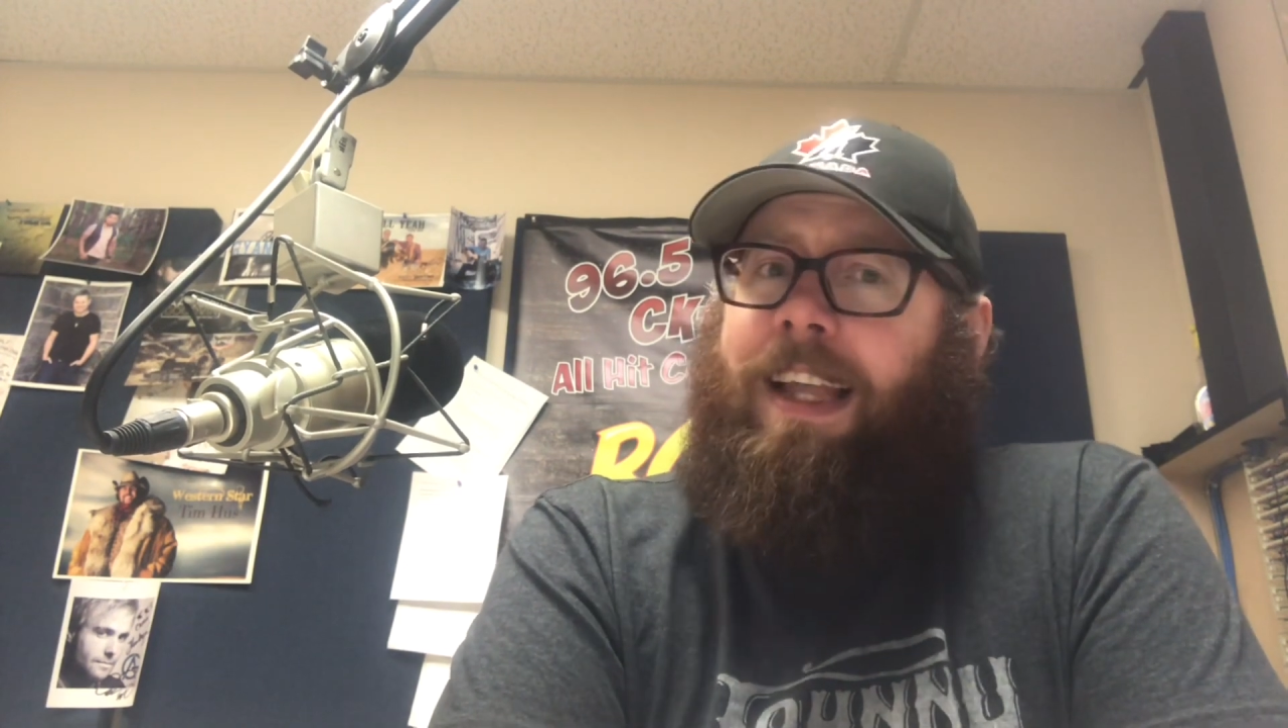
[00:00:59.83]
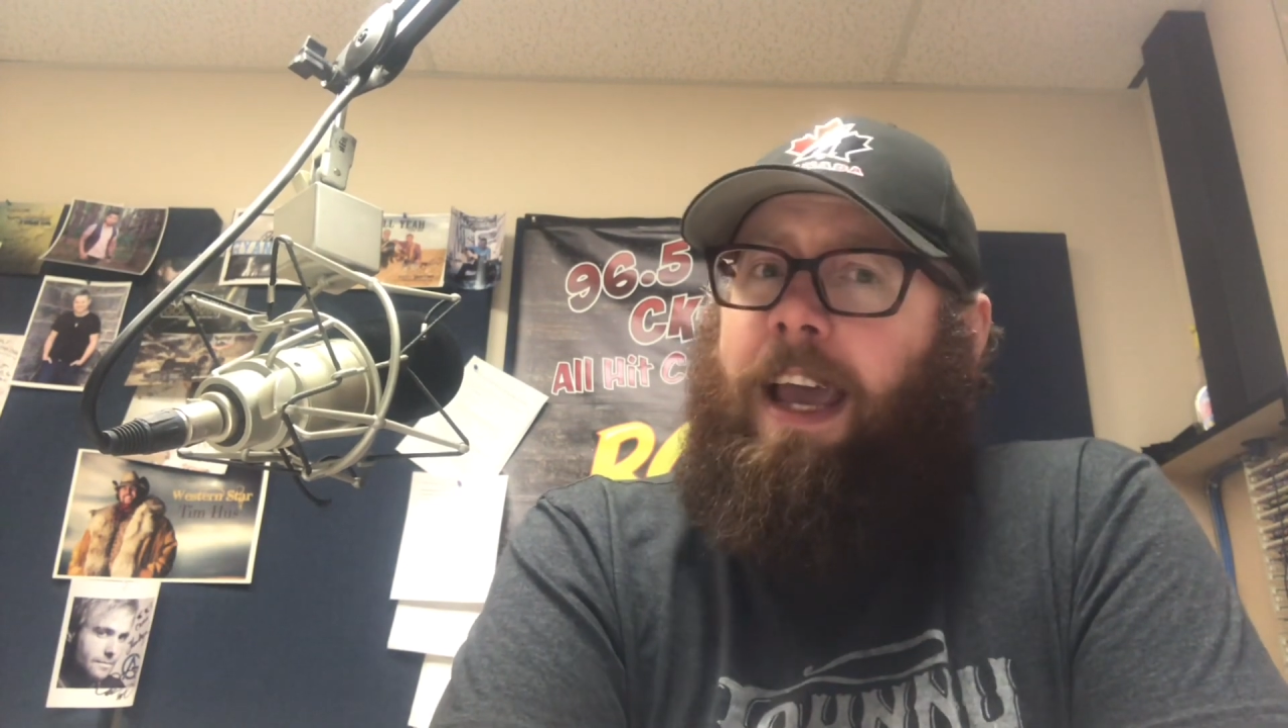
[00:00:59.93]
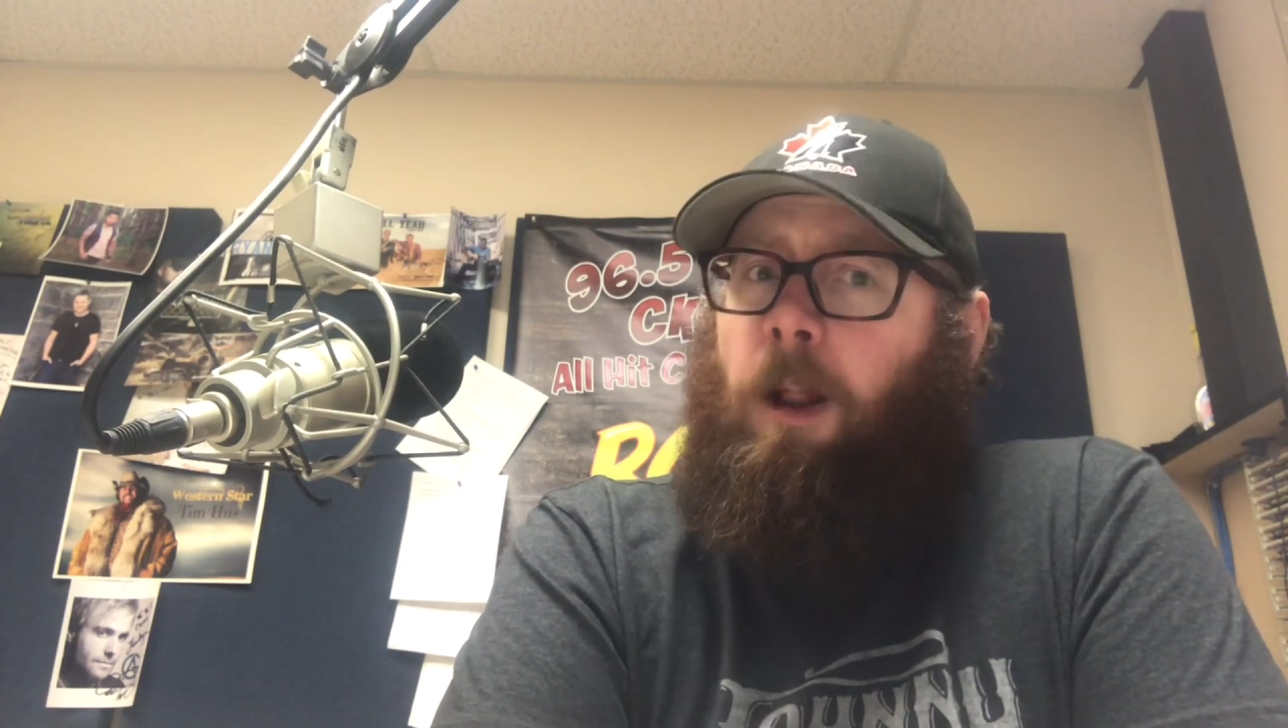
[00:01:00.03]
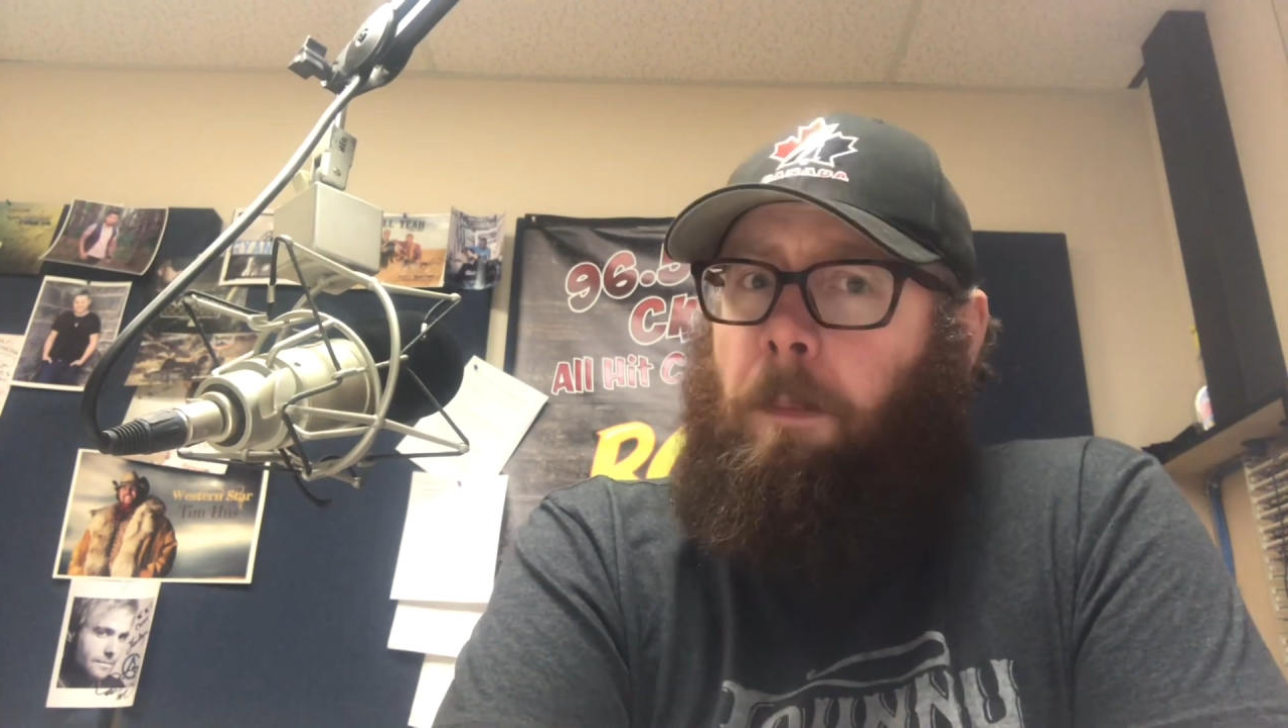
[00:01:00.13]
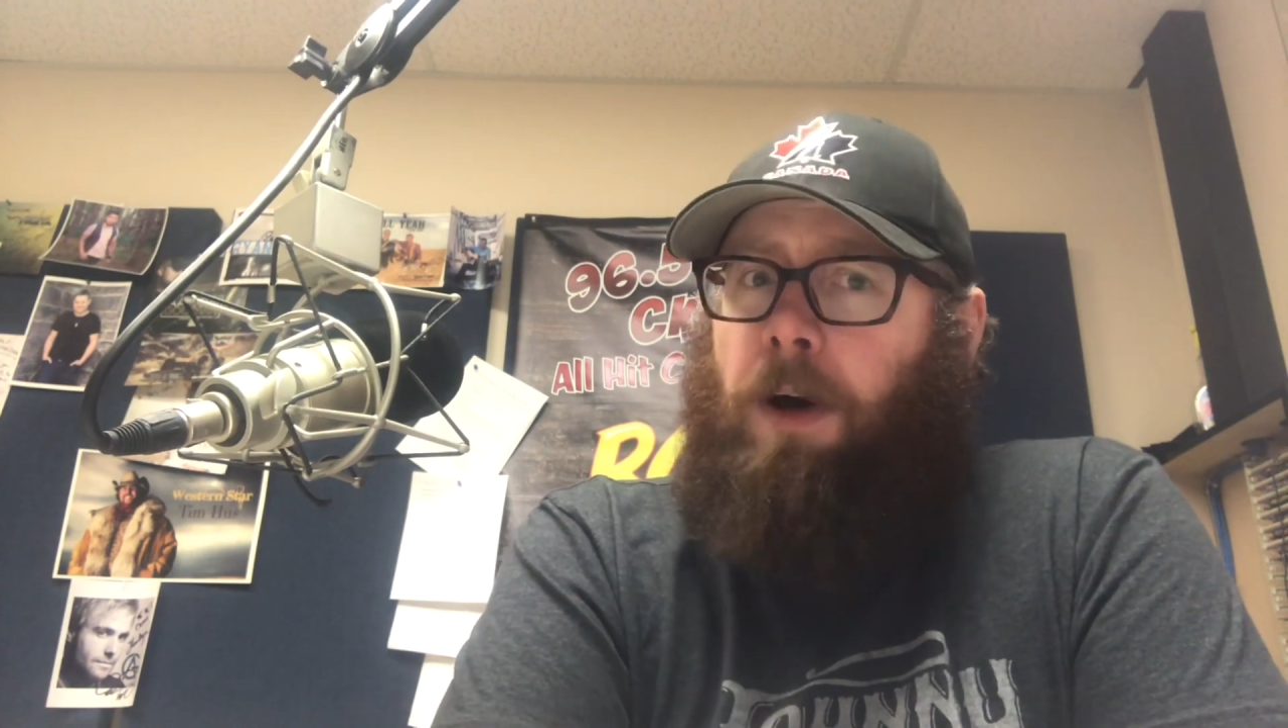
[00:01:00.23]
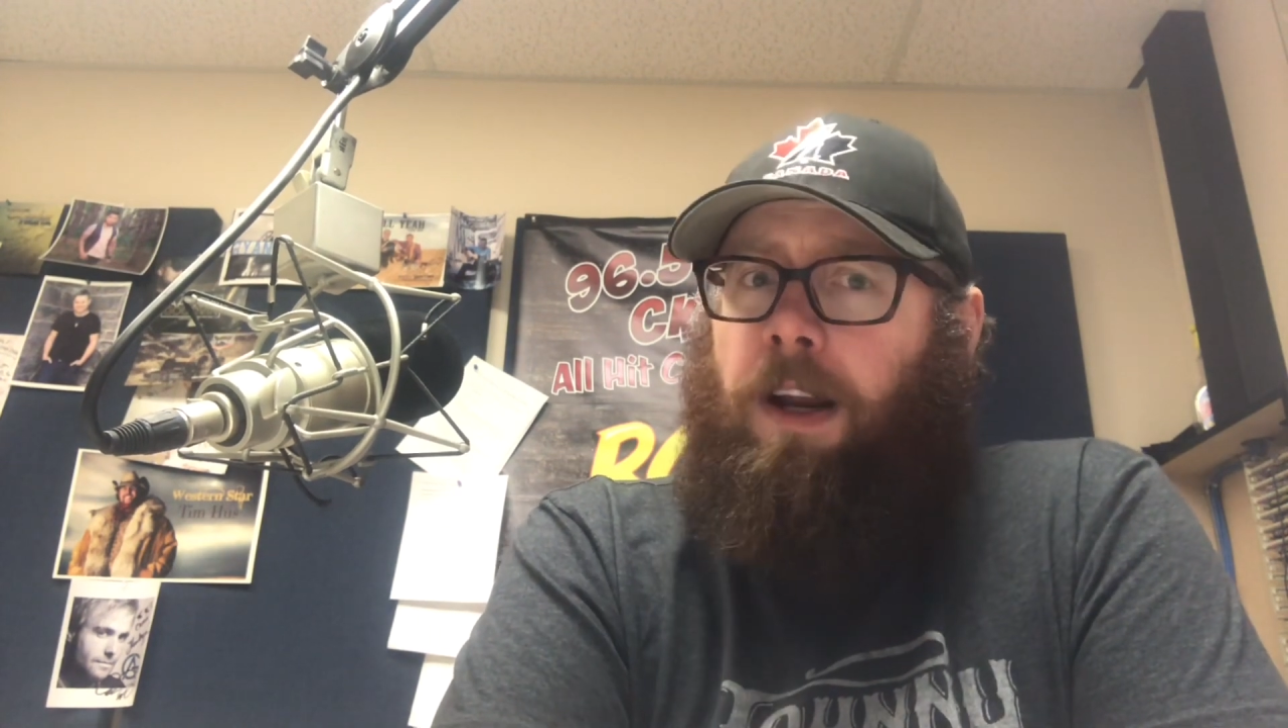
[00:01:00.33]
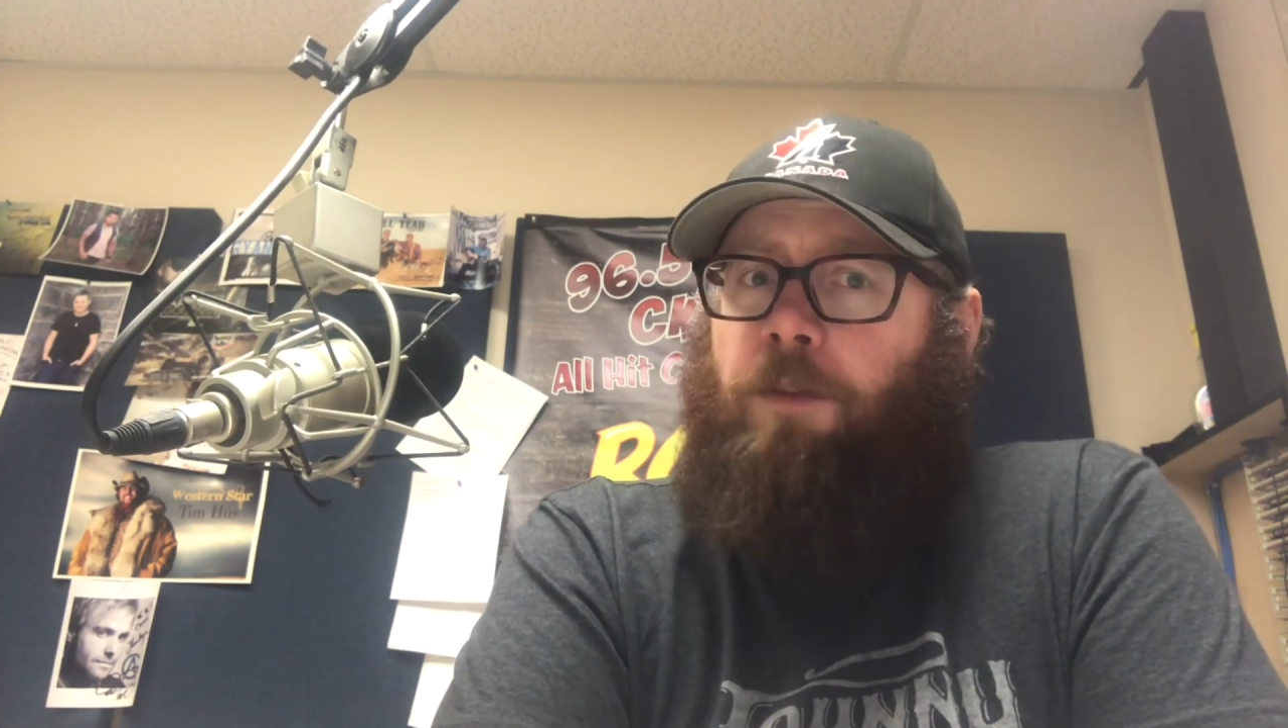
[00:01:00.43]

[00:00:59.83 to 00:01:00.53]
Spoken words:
help on